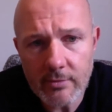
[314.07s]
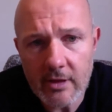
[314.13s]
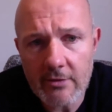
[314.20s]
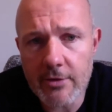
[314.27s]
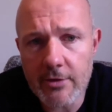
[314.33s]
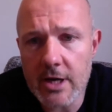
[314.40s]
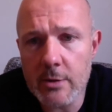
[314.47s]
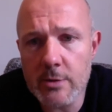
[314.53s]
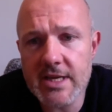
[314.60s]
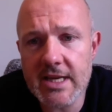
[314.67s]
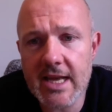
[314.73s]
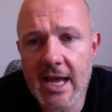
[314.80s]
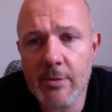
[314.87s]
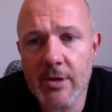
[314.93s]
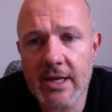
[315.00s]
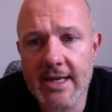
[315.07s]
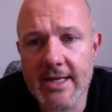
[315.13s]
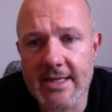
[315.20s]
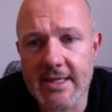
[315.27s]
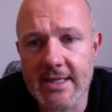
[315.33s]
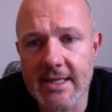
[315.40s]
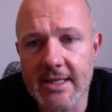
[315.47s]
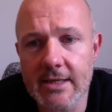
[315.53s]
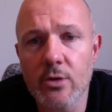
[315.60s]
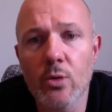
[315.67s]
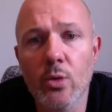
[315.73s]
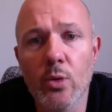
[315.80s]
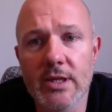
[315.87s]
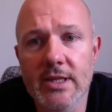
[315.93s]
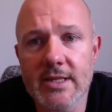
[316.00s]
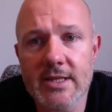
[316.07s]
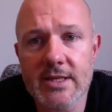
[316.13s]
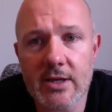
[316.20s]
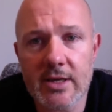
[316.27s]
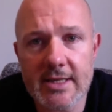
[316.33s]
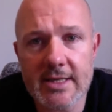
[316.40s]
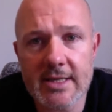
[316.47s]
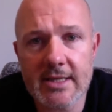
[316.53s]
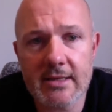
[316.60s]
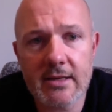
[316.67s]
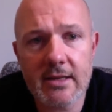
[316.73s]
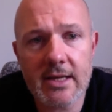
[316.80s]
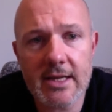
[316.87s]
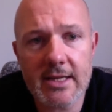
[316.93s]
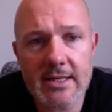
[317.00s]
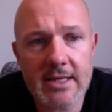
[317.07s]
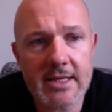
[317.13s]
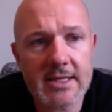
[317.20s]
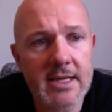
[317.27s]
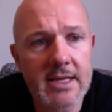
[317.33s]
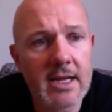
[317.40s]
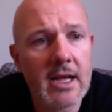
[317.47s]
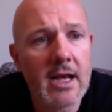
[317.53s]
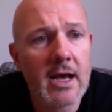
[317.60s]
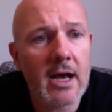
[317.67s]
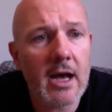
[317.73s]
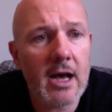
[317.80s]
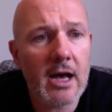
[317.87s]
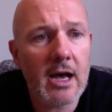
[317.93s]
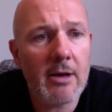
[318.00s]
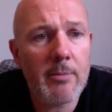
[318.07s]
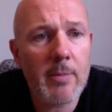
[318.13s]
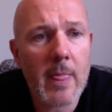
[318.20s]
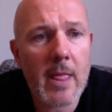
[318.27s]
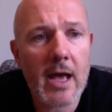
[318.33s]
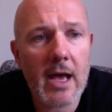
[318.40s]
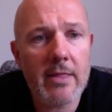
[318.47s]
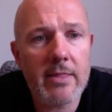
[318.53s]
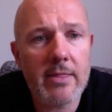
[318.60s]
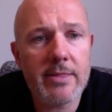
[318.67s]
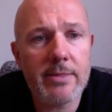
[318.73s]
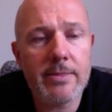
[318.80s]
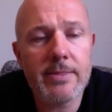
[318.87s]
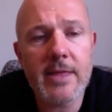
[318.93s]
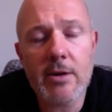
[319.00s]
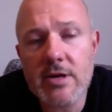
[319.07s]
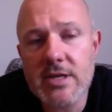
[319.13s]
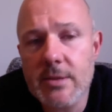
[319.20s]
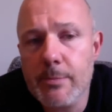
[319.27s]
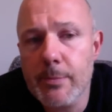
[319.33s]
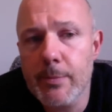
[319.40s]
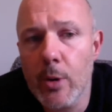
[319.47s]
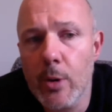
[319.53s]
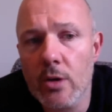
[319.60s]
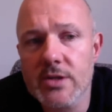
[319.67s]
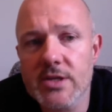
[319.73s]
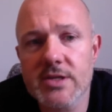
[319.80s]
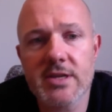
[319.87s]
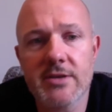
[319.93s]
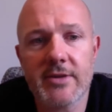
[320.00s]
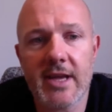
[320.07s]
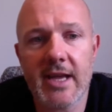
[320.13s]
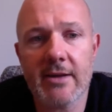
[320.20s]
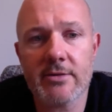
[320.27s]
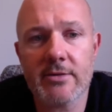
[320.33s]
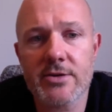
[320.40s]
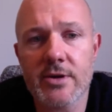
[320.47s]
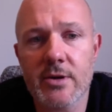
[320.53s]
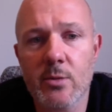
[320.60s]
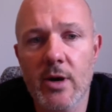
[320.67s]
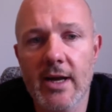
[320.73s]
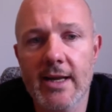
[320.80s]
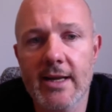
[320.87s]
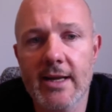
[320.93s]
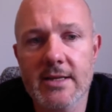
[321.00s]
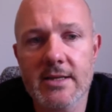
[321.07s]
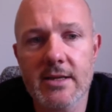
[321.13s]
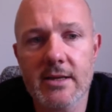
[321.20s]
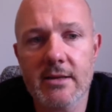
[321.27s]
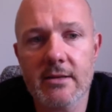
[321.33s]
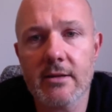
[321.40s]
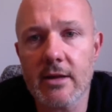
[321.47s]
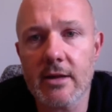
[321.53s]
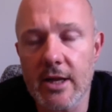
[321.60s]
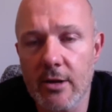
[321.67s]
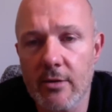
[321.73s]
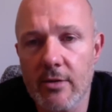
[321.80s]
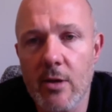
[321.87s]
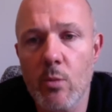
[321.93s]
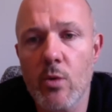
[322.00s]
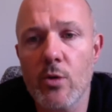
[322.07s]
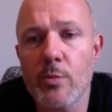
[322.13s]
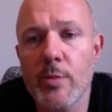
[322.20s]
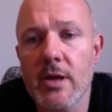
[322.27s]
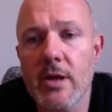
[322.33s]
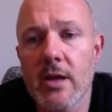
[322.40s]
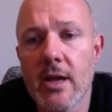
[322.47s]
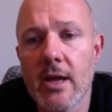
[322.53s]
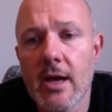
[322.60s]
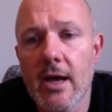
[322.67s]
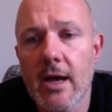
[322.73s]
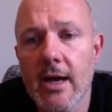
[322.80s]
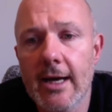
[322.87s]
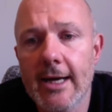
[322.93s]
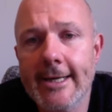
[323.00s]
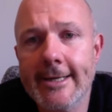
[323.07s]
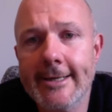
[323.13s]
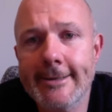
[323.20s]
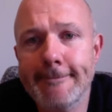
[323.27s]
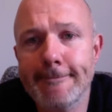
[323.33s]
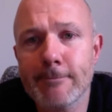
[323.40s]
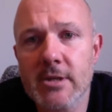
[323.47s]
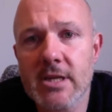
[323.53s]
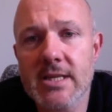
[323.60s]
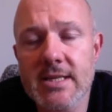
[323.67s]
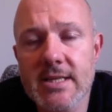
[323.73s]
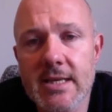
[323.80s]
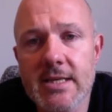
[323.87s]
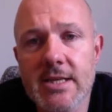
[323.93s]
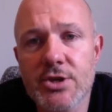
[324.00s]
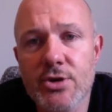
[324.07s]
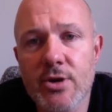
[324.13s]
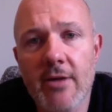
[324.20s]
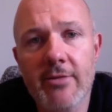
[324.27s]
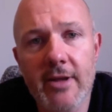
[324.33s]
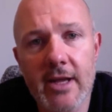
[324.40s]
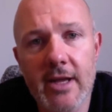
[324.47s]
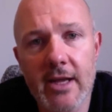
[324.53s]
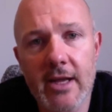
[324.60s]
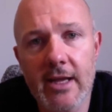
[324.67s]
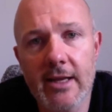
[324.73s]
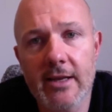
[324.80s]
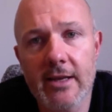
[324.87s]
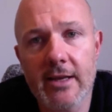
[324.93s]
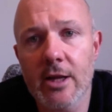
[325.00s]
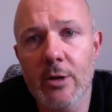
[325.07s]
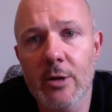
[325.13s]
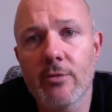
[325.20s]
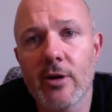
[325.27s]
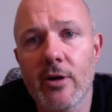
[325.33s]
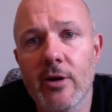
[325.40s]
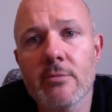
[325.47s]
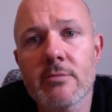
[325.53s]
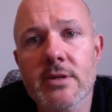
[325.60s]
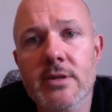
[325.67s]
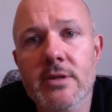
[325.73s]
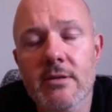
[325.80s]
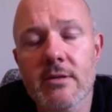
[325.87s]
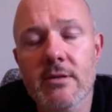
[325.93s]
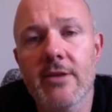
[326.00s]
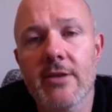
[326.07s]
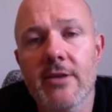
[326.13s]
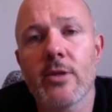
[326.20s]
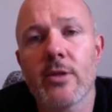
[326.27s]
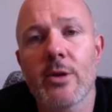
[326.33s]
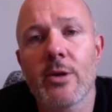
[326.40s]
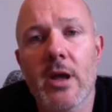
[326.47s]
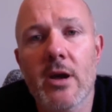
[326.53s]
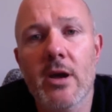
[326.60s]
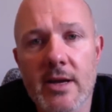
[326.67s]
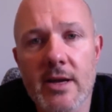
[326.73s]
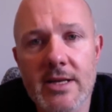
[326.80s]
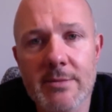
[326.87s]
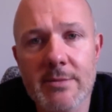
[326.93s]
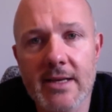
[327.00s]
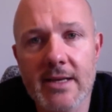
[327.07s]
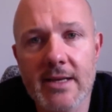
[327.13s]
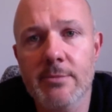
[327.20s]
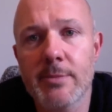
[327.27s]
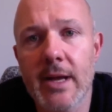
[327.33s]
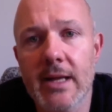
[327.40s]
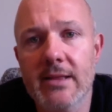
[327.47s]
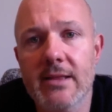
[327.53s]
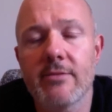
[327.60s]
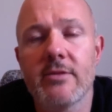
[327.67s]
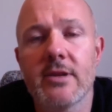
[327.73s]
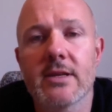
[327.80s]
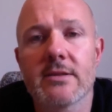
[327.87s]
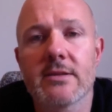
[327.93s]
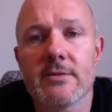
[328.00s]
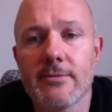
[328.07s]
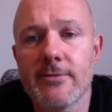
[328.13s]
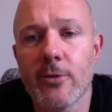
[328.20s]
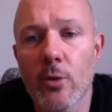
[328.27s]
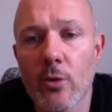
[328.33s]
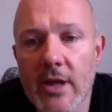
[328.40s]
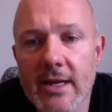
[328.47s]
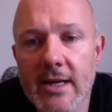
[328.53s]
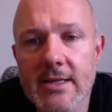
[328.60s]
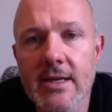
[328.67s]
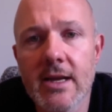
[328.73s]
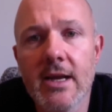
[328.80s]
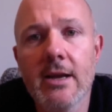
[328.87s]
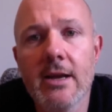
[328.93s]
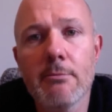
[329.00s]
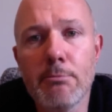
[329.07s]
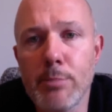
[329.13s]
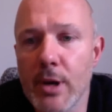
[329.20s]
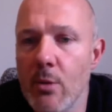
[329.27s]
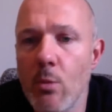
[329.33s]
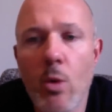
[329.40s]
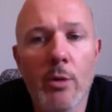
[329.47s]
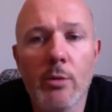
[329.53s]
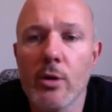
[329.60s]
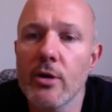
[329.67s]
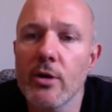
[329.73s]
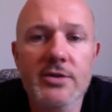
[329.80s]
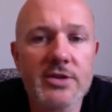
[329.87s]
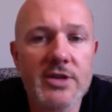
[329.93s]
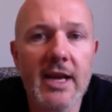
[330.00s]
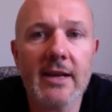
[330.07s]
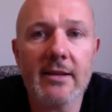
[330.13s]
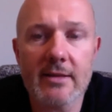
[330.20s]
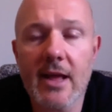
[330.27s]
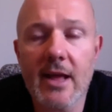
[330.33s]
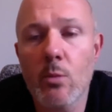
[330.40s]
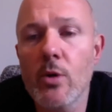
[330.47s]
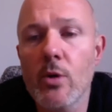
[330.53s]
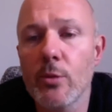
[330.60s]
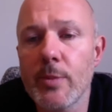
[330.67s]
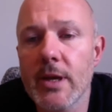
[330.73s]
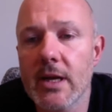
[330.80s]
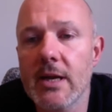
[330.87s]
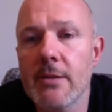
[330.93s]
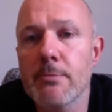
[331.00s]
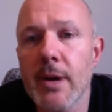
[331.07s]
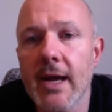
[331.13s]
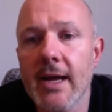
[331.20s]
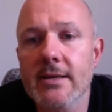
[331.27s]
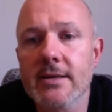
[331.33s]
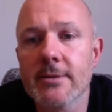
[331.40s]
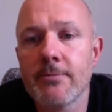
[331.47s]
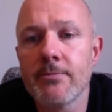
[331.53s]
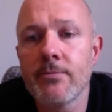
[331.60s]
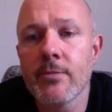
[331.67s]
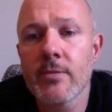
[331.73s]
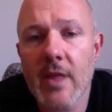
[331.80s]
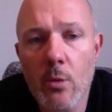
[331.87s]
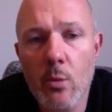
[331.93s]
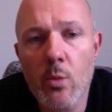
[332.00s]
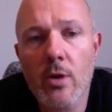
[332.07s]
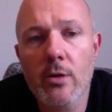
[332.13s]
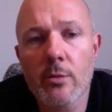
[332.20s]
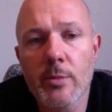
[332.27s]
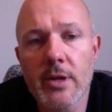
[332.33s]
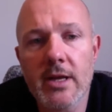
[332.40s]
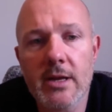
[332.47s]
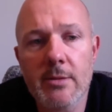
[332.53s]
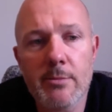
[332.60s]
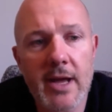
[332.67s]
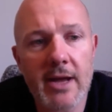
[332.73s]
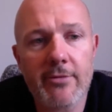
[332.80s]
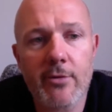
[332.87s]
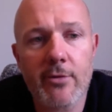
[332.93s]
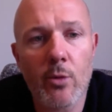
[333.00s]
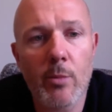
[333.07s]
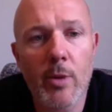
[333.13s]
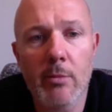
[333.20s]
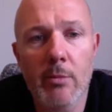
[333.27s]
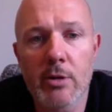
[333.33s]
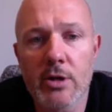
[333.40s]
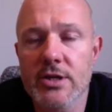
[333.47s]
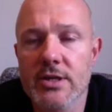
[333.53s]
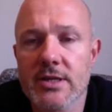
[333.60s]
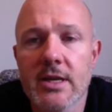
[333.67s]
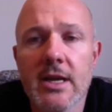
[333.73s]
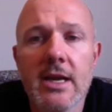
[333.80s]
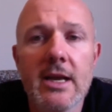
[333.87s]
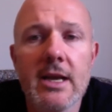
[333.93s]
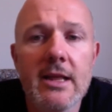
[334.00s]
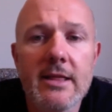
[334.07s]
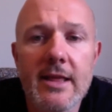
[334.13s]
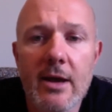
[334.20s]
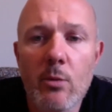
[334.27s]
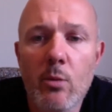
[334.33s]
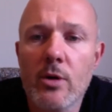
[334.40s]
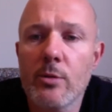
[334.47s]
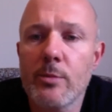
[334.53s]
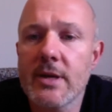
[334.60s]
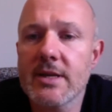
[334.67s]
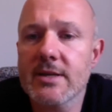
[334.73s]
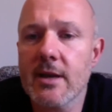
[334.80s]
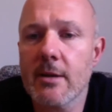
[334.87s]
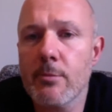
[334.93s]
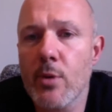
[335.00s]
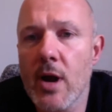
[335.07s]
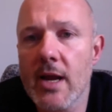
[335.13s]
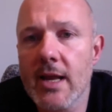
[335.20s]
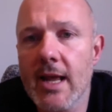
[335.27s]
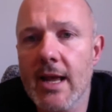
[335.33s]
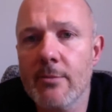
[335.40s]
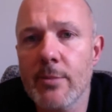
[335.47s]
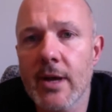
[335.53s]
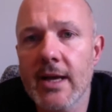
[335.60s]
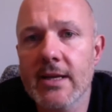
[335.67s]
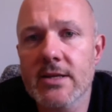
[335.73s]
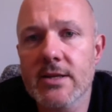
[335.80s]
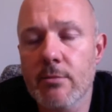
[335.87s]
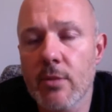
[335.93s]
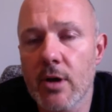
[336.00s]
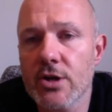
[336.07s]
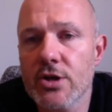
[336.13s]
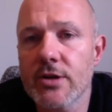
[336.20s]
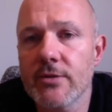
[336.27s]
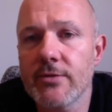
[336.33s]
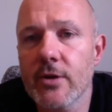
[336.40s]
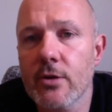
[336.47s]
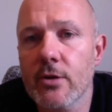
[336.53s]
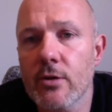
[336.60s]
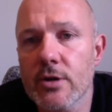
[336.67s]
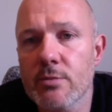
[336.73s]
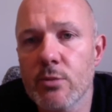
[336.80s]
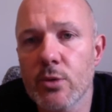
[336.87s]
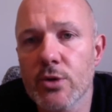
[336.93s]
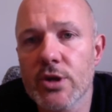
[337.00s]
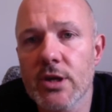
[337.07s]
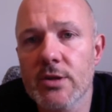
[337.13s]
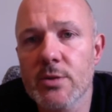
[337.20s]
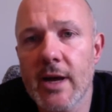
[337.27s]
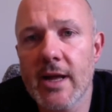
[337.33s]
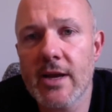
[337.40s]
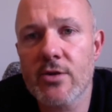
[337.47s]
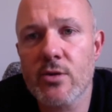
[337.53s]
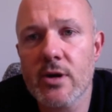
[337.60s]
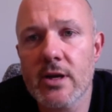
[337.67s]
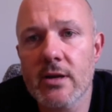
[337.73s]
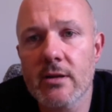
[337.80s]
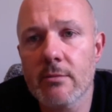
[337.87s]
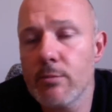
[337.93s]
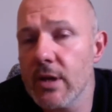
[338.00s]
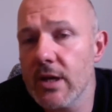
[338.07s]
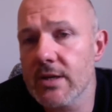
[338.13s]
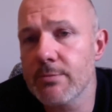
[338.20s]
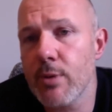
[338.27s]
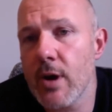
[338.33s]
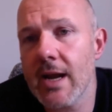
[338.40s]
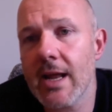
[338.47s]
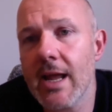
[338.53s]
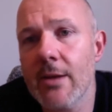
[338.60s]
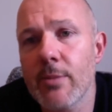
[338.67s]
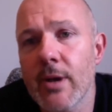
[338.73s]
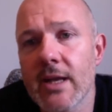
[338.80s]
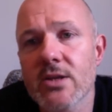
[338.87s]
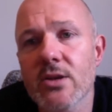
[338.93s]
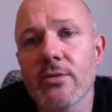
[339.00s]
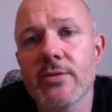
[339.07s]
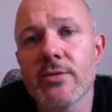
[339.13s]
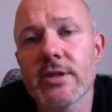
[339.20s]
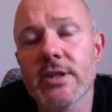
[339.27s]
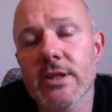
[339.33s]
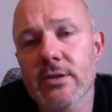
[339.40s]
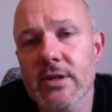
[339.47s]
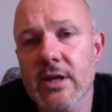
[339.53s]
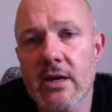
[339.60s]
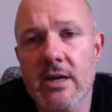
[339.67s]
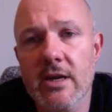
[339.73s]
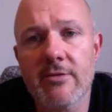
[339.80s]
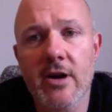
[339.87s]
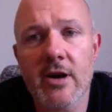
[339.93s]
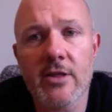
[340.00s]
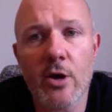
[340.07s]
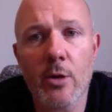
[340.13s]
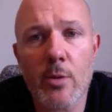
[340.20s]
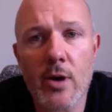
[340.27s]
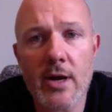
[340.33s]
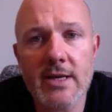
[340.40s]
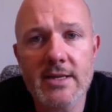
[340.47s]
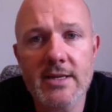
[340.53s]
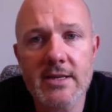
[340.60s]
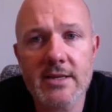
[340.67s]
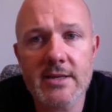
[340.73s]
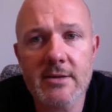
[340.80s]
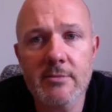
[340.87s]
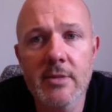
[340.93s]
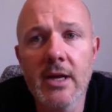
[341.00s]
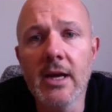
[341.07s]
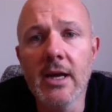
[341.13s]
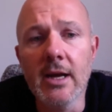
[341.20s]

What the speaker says: Frequency capping gets hit, audience sizing gets hit. And there is a positive counter in a way, is that, you know, there will be consented traffic in lower volumes. Therefore, there'll be higher demand competitiveness for that, but it won't offset. There will be an impact. There will be an impact for all publishers. There will be some brand campaigns that might shift across more so to Android, because brand campaigns often don't target via the operating system.